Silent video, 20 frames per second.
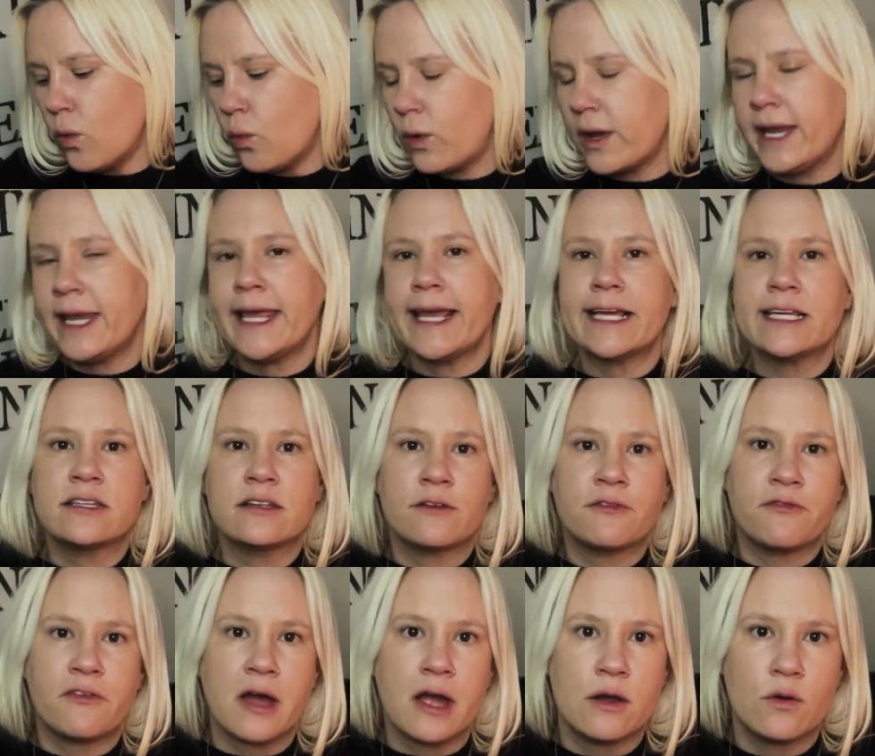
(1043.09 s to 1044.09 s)
We need
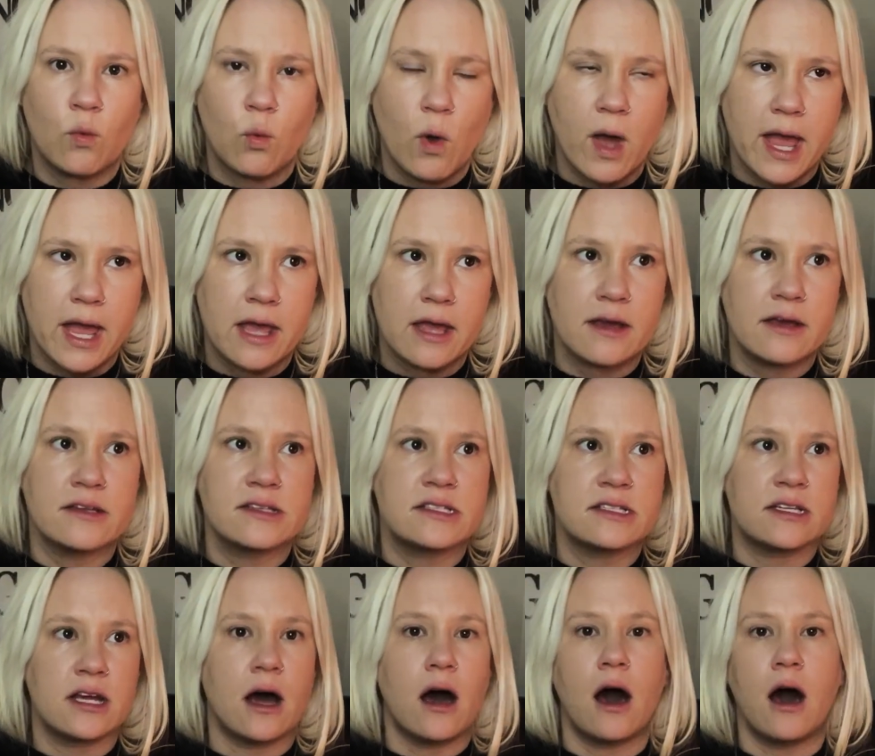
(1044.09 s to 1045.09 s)
to find
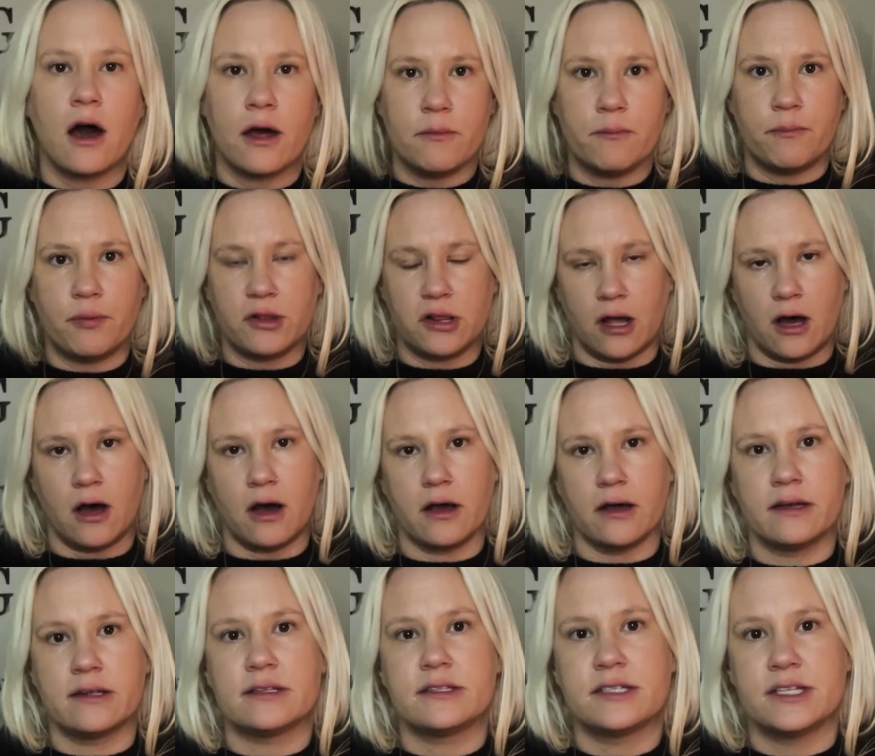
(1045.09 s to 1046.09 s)
ways to
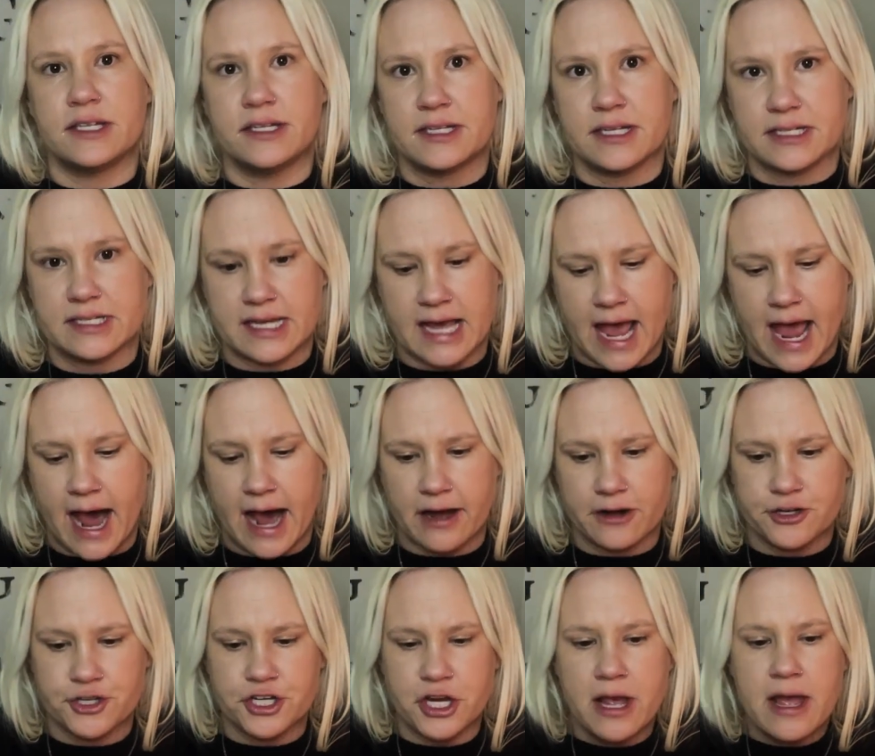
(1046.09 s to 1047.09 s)
unplug, to
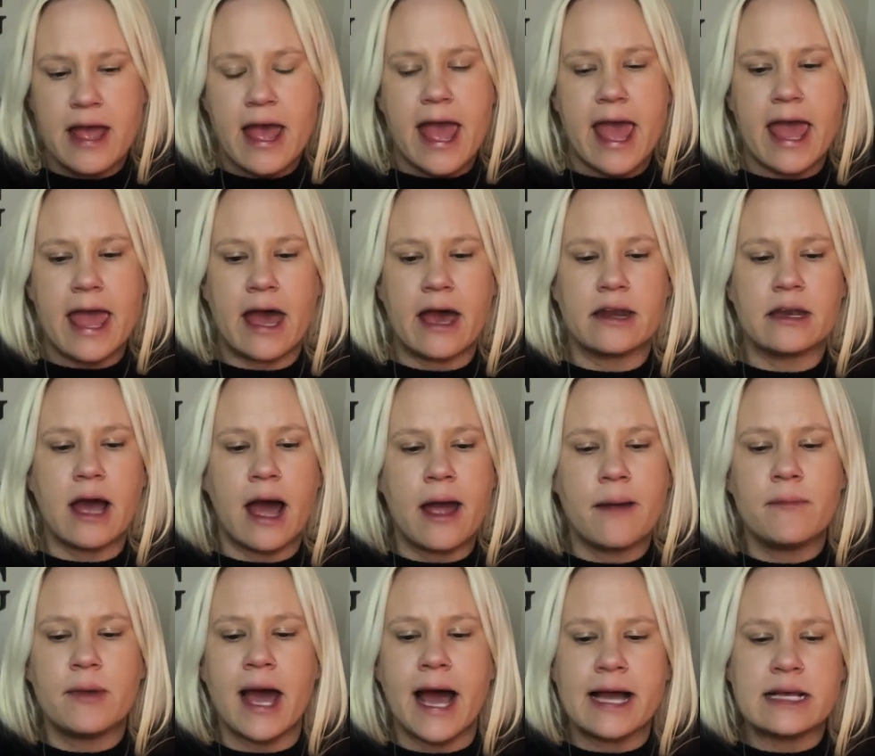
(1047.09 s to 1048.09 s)
detach. And
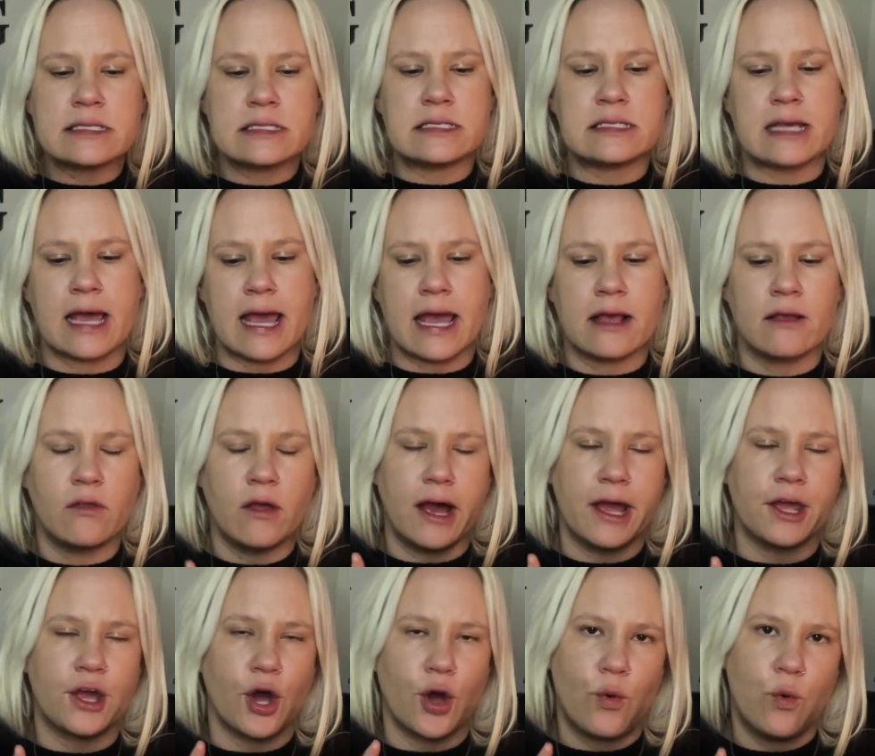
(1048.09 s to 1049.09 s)
I'm not saying
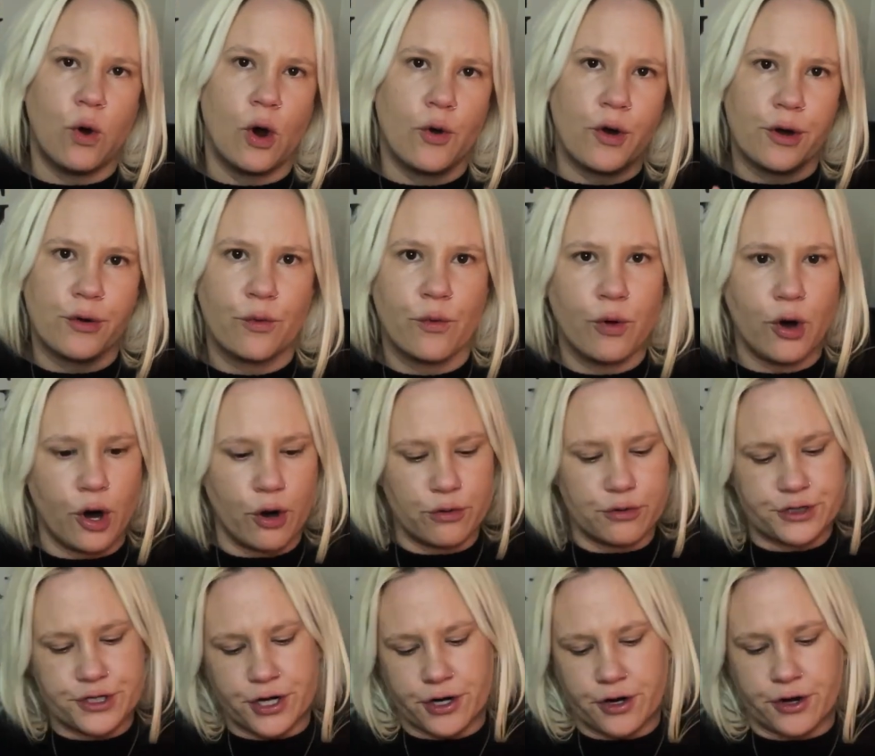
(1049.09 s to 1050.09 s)
like, quote
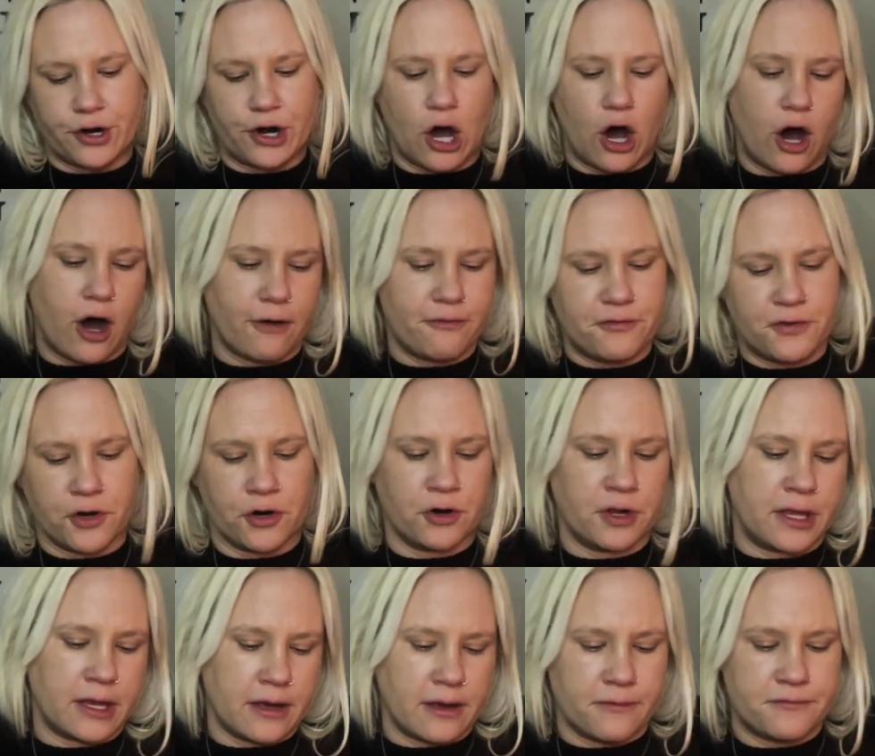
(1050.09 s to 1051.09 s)
unquote, turn off
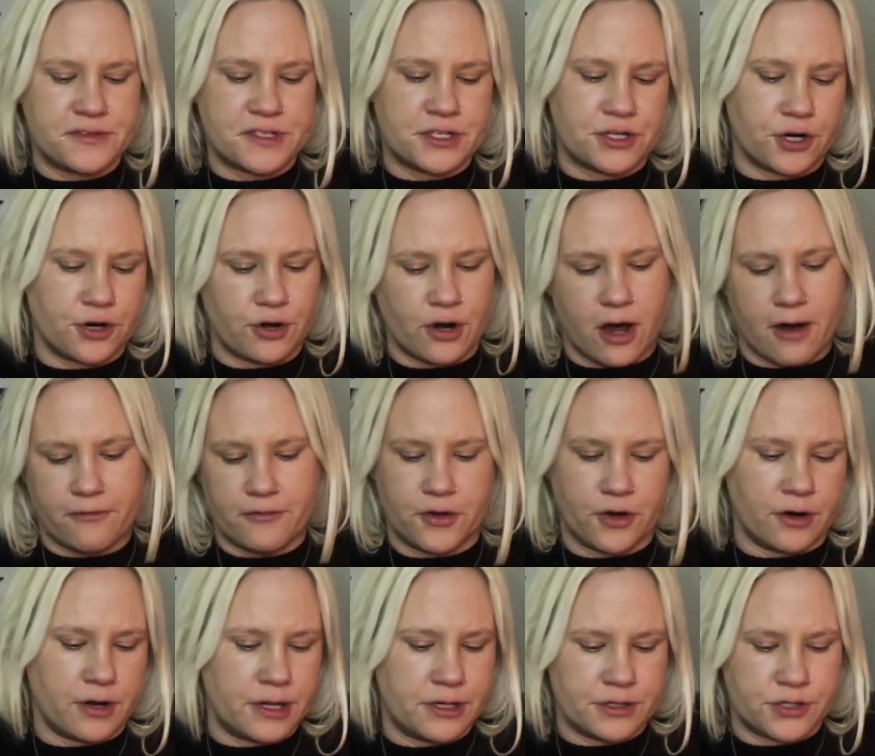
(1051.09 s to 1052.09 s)
your gifts, turn off
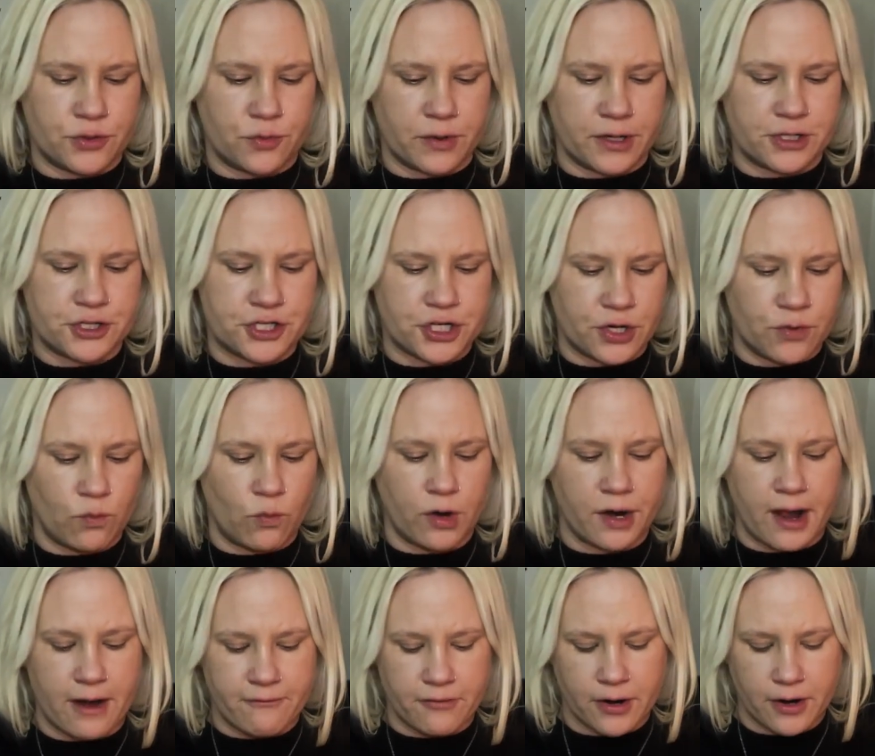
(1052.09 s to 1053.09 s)
your intuition,
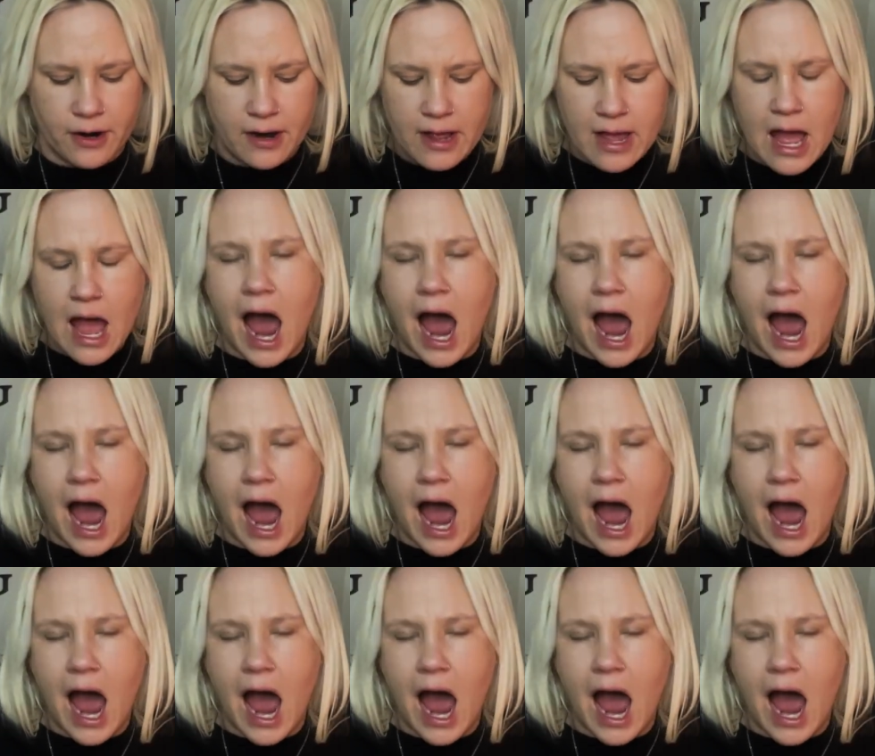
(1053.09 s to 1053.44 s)
whatever.